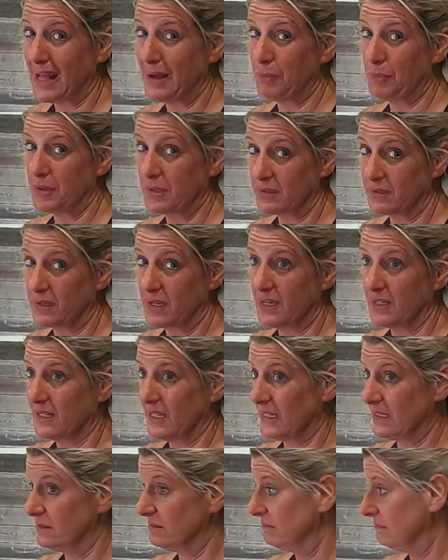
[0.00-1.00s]
plywood cut
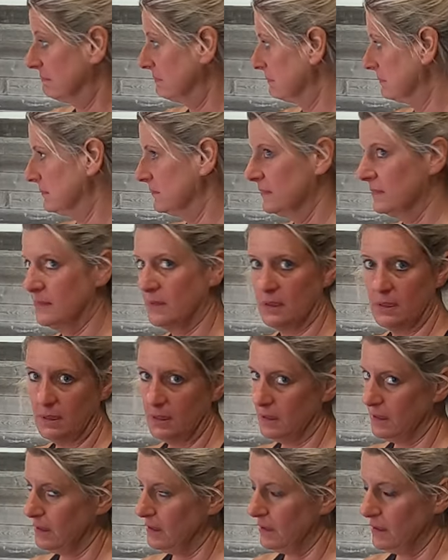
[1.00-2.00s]
down.
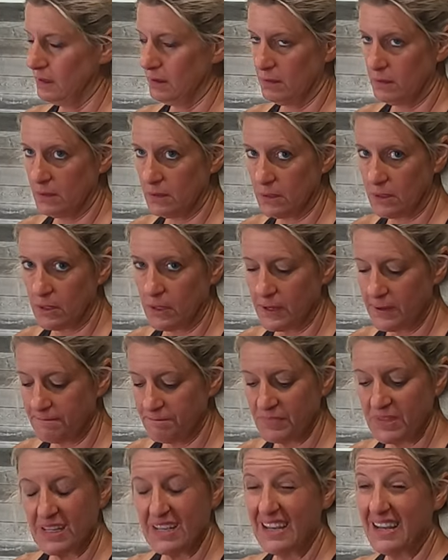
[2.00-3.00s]
Oh,
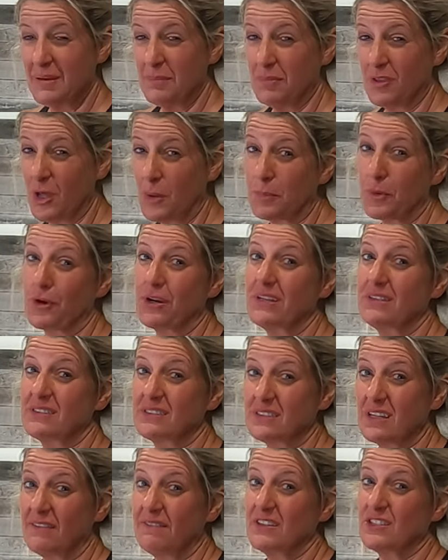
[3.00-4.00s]
lumber
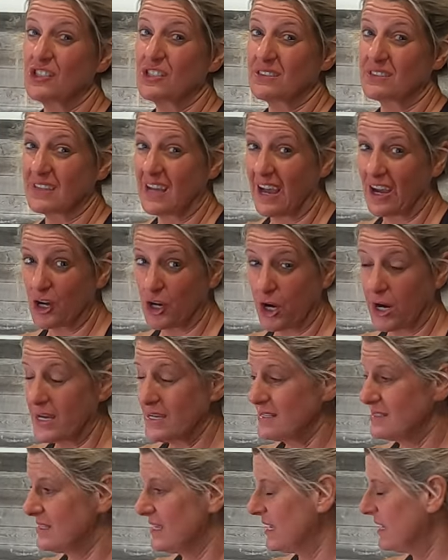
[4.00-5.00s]
and stuff has just got
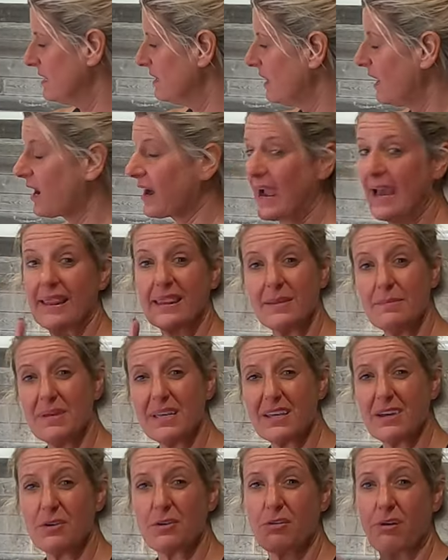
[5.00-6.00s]
crazy. All right, let
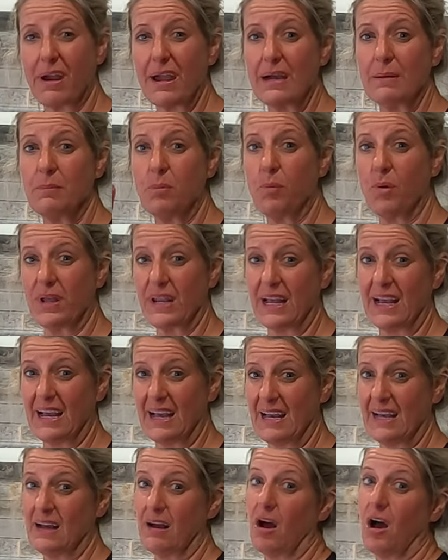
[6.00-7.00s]
me go grab what
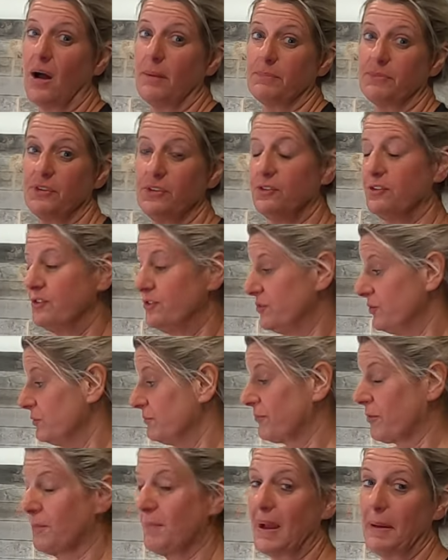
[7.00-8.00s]
I opted to
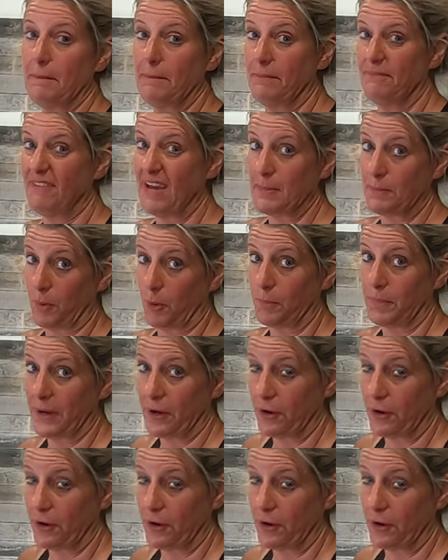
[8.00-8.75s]
do for my vapor